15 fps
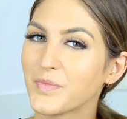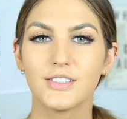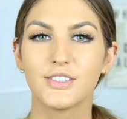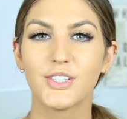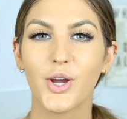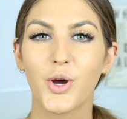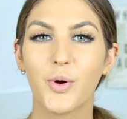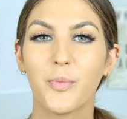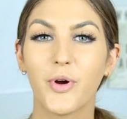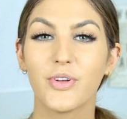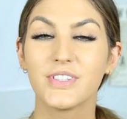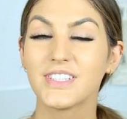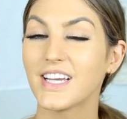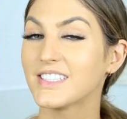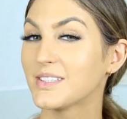So
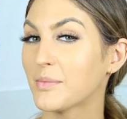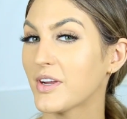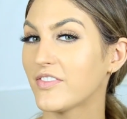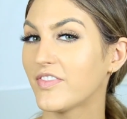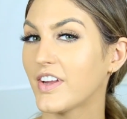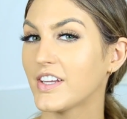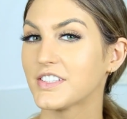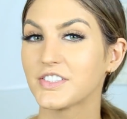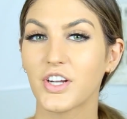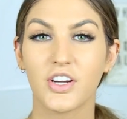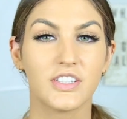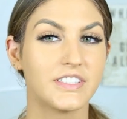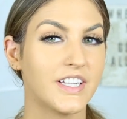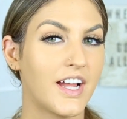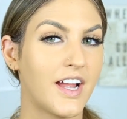both sides of my face
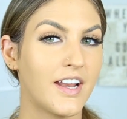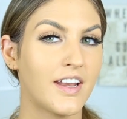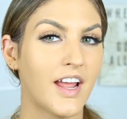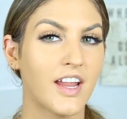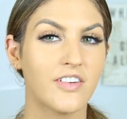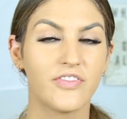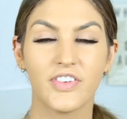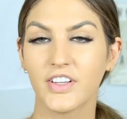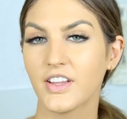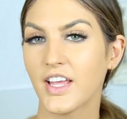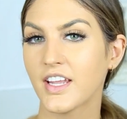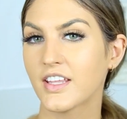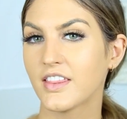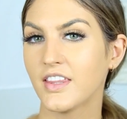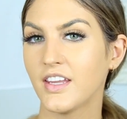are done. I feel
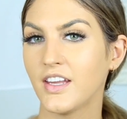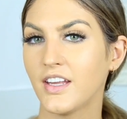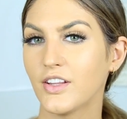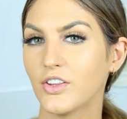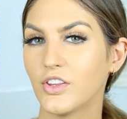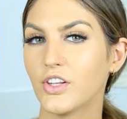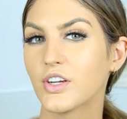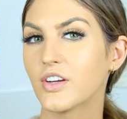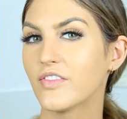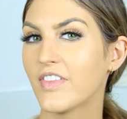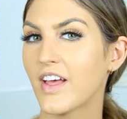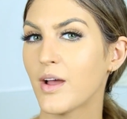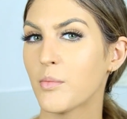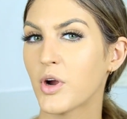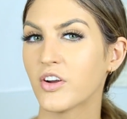like the look of
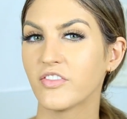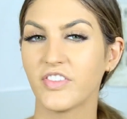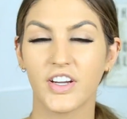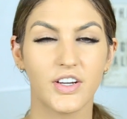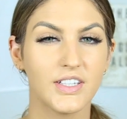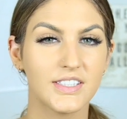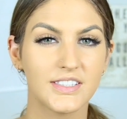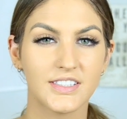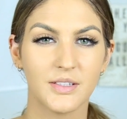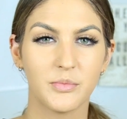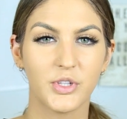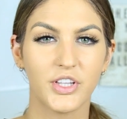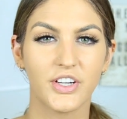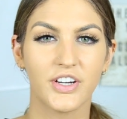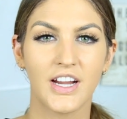them are very
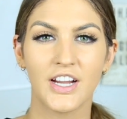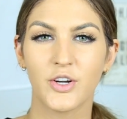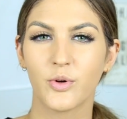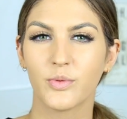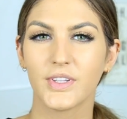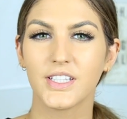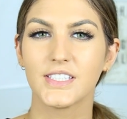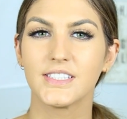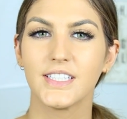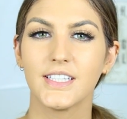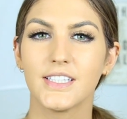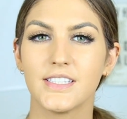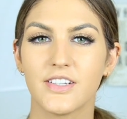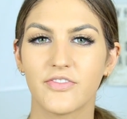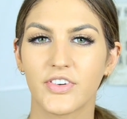similar. I don't really see
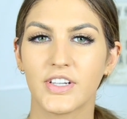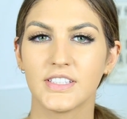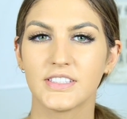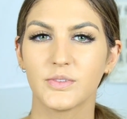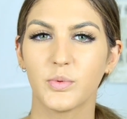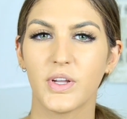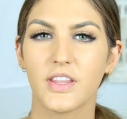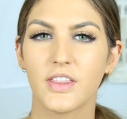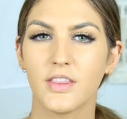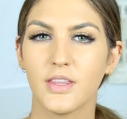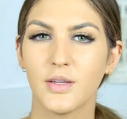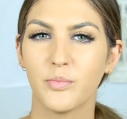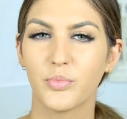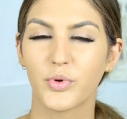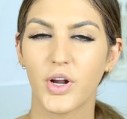the difference with
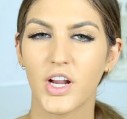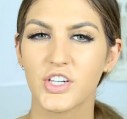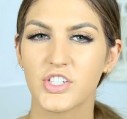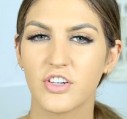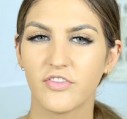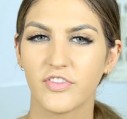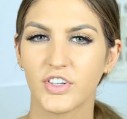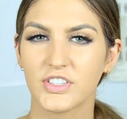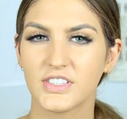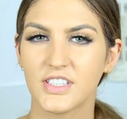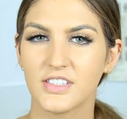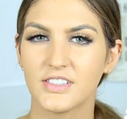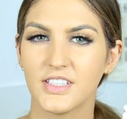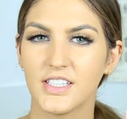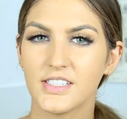the brush
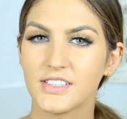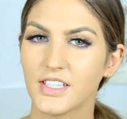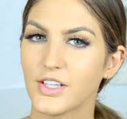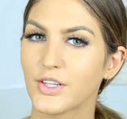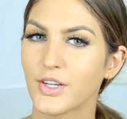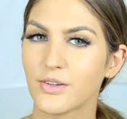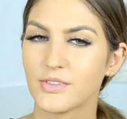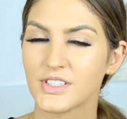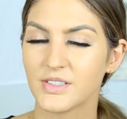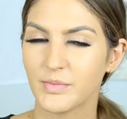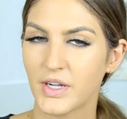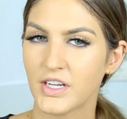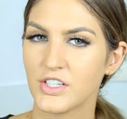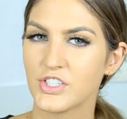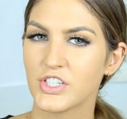versus the silicone
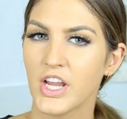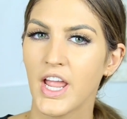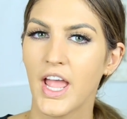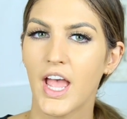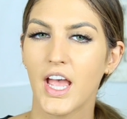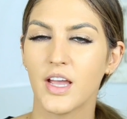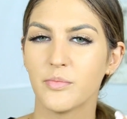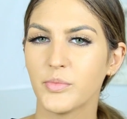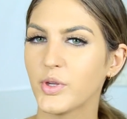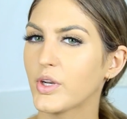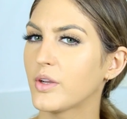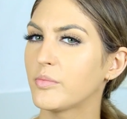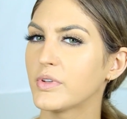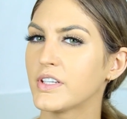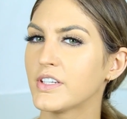sponge and
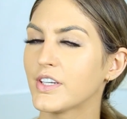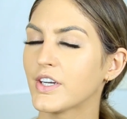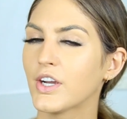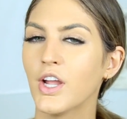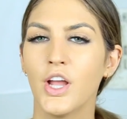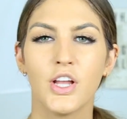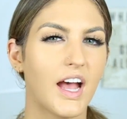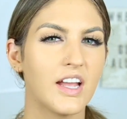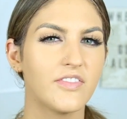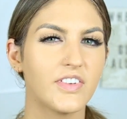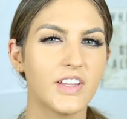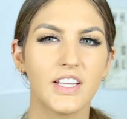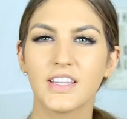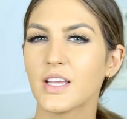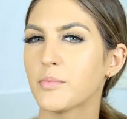beauty blender. I
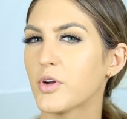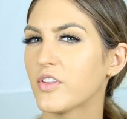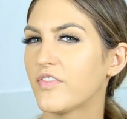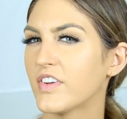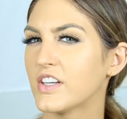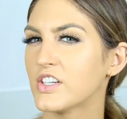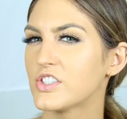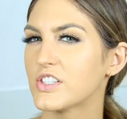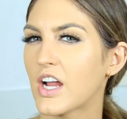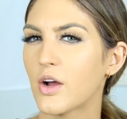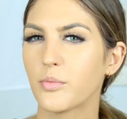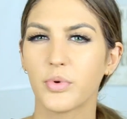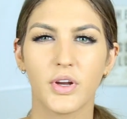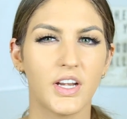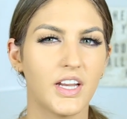feel like they both finished
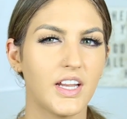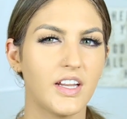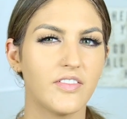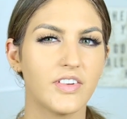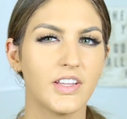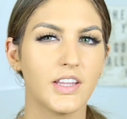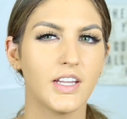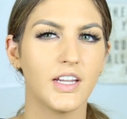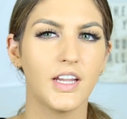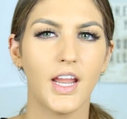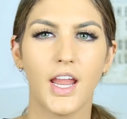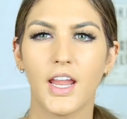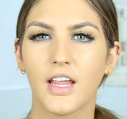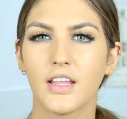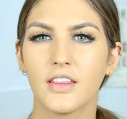out pretty evenly
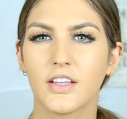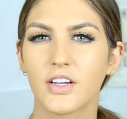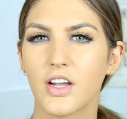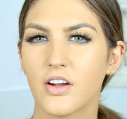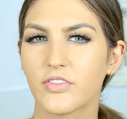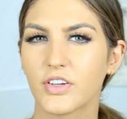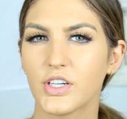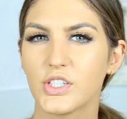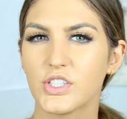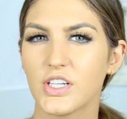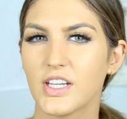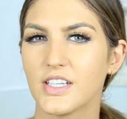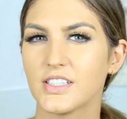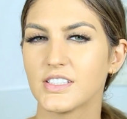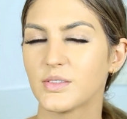and the coverage
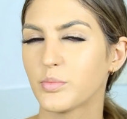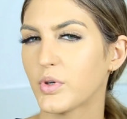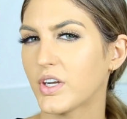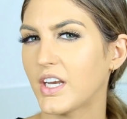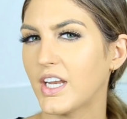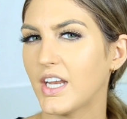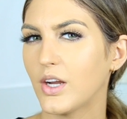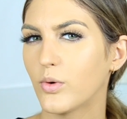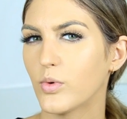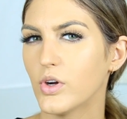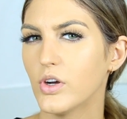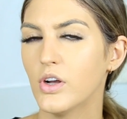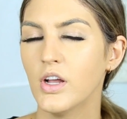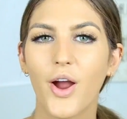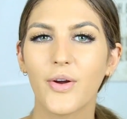is pretty equal.
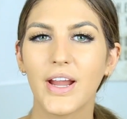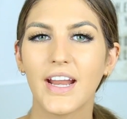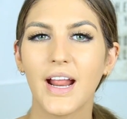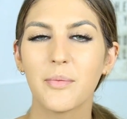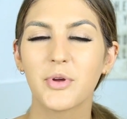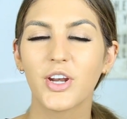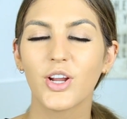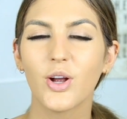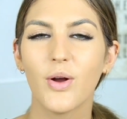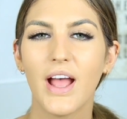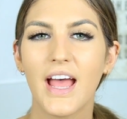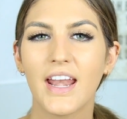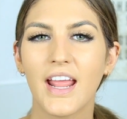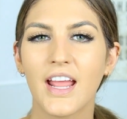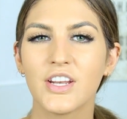All right, I'm gonna go
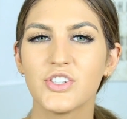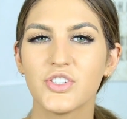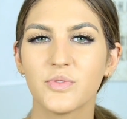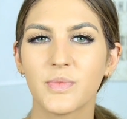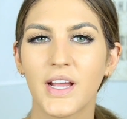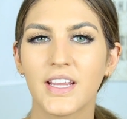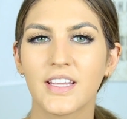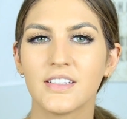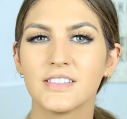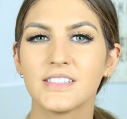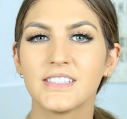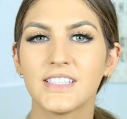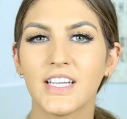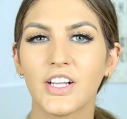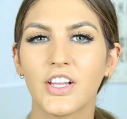ahead and do my
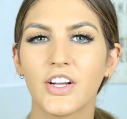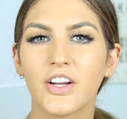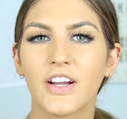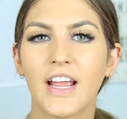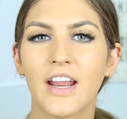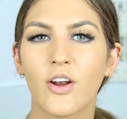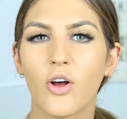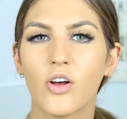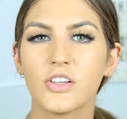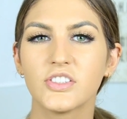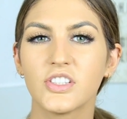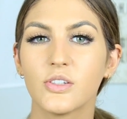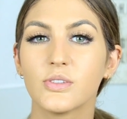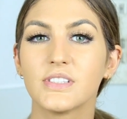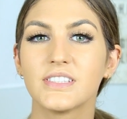concealer and
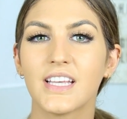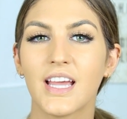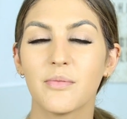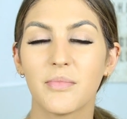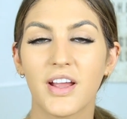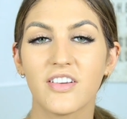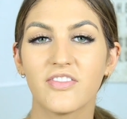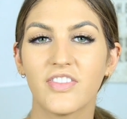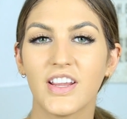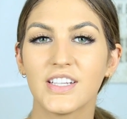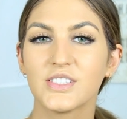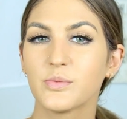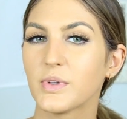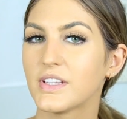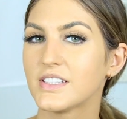also set my
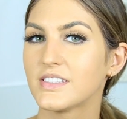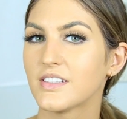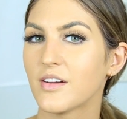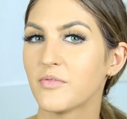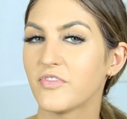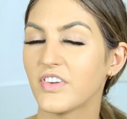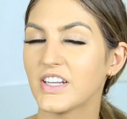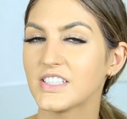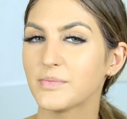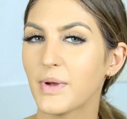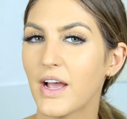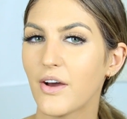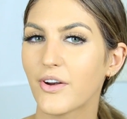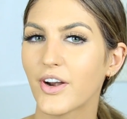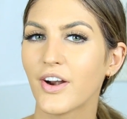face with some face
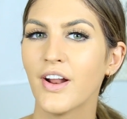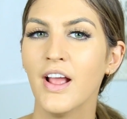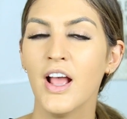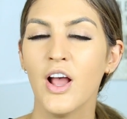powder.